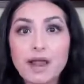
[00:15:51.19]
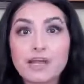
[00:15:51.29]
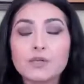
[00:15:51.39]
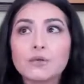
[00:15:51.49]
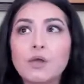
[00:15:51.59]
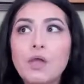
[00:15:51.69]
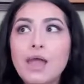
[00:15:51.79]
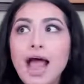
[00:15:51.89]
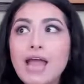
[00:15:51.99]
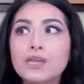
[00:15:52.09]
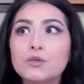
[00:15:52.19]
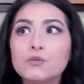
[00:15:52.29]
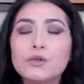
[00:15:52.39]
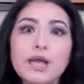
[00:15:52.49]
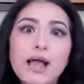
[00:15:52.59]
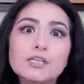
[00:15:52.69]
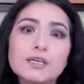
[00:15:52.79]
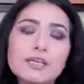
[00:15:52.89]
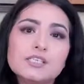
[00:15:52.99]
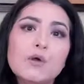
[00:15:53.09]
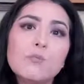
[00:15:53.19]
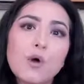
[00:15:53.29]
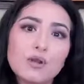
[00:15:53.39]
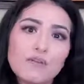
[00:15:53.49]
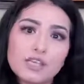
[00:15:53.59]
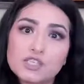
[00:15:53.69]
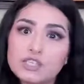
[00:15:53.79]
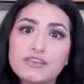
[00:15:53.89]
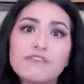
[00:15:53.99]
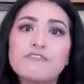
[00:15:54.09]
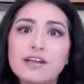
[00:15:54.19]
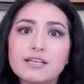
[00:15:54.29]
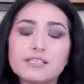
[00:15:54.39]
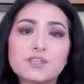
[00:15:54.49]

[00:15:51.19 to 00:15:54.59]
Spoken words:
Is your motivation different?